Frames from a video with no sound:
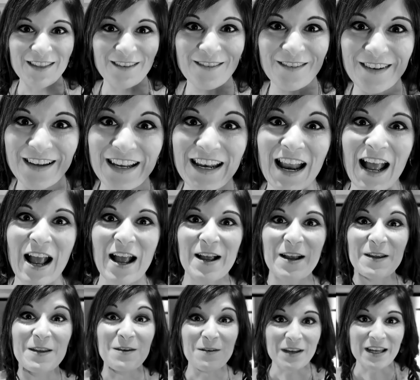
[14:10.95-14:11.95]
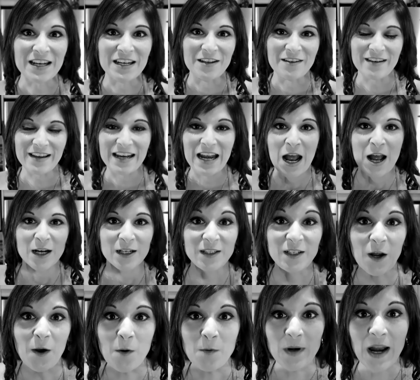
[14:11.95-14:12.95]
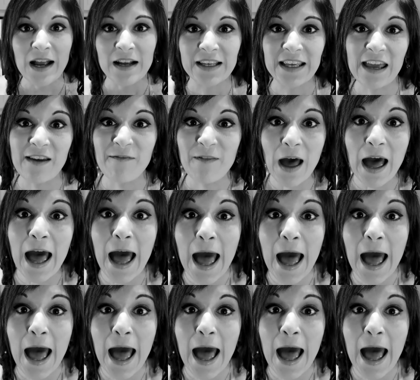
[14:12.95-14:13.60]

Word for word: through it, you can do it, don't give